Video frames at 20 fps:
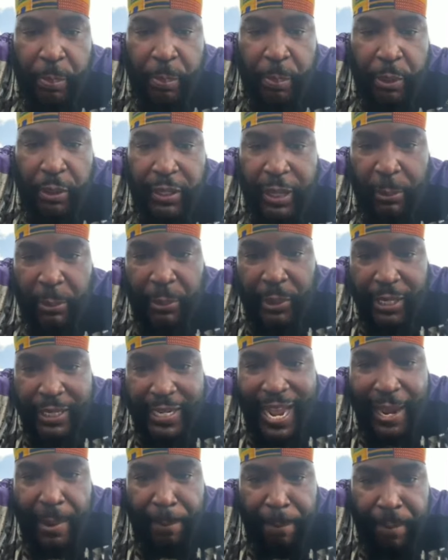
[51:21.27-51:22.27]
If you pull up with a
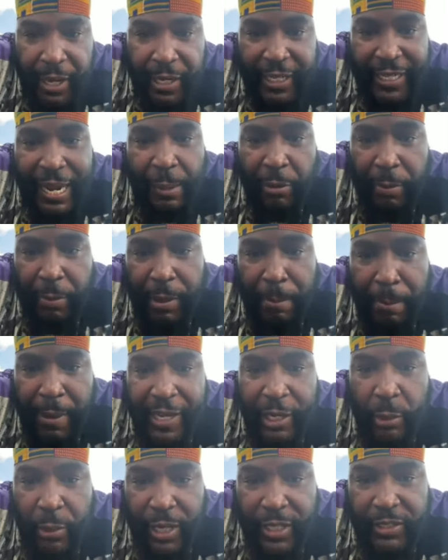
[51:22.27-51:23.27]
damn bunny, that will be
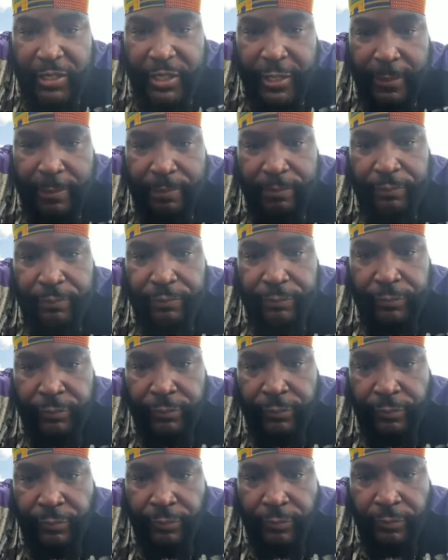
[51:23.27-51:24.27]
money wasted.
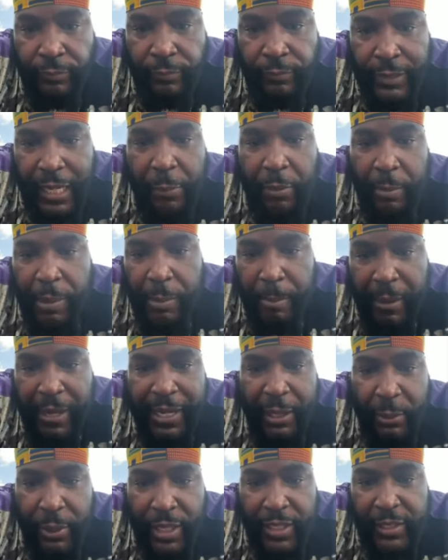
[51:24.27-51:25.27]
That will be
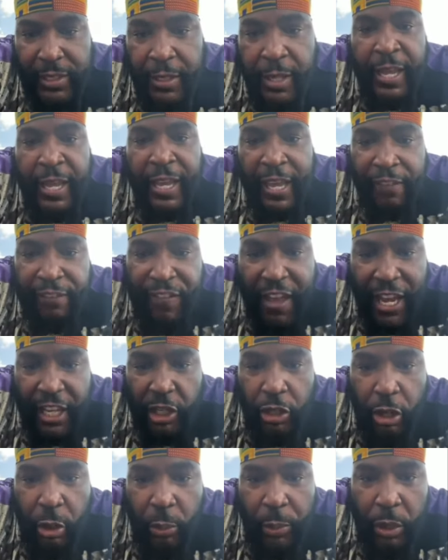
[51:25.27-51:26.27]
money wasted. In
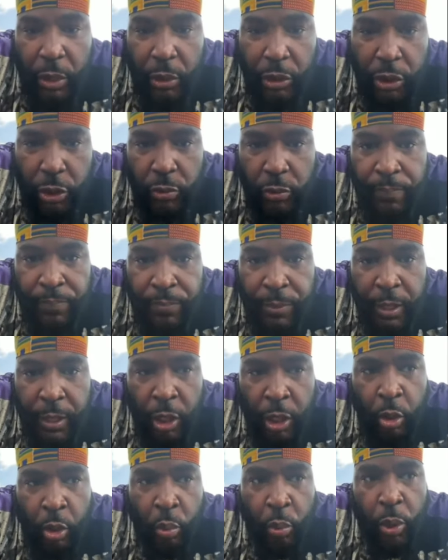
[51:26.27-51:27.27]
fact, you know what we're going to do?
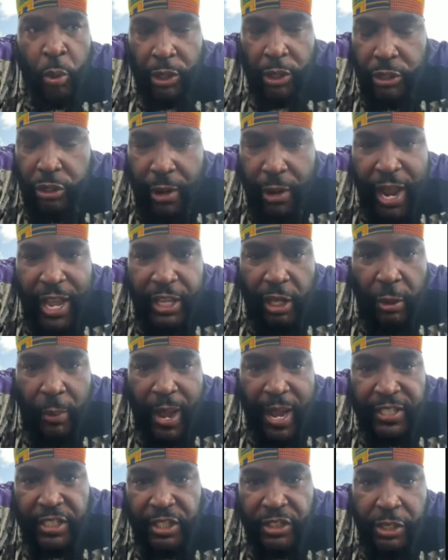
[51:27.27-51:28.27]
We're going to drag
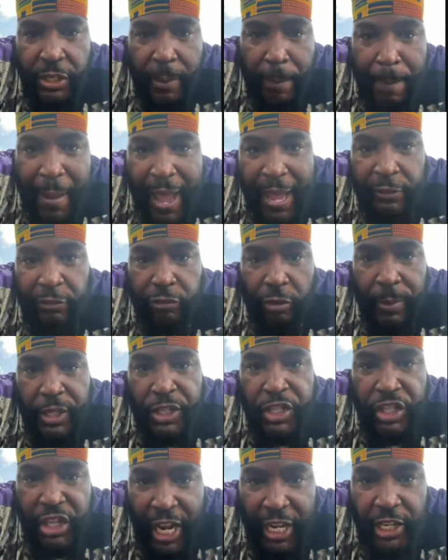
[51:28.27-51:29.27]
your ass into the bathroom
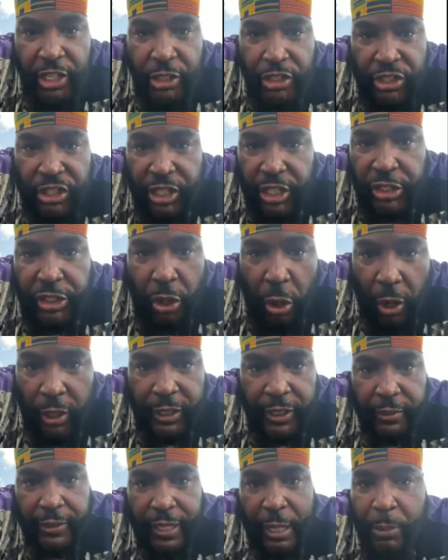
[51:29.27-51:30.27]
and chain you to the
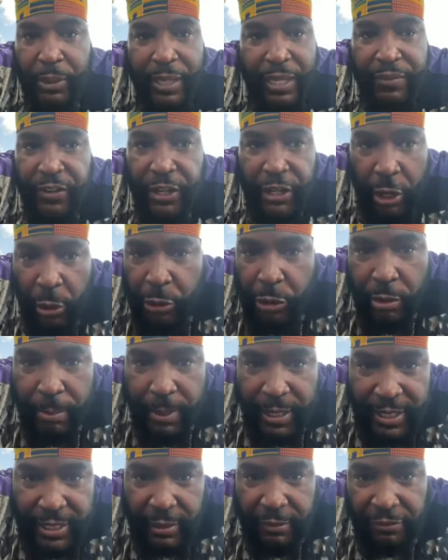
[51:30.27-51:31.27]
toilet. They won't even know
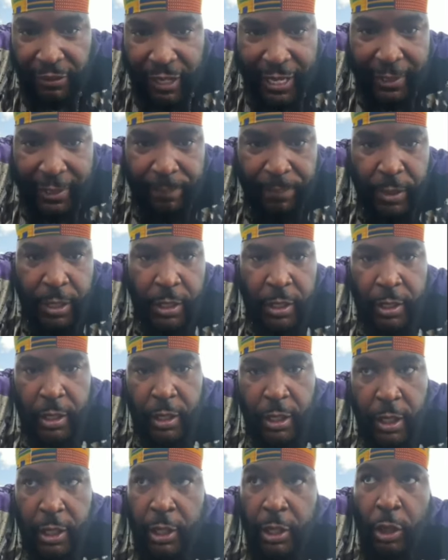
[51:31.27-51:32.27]
you missed the flight.
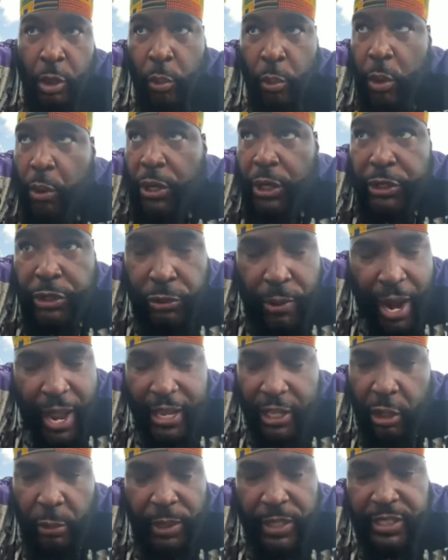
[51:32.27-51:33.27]
We're going to
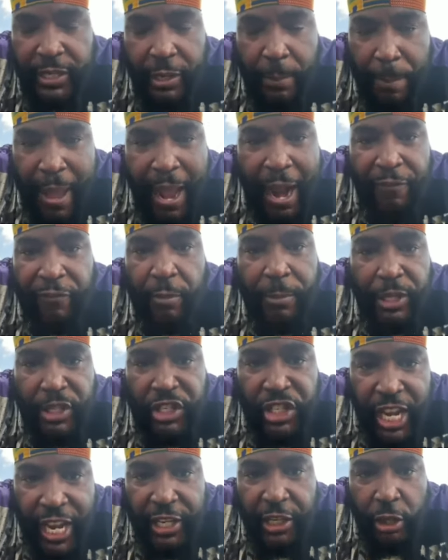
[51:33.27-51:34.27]
drag you into the bathroom
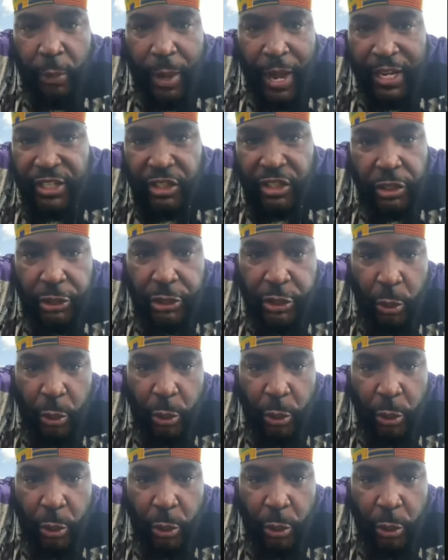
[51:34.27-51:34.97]
and chain your ass to...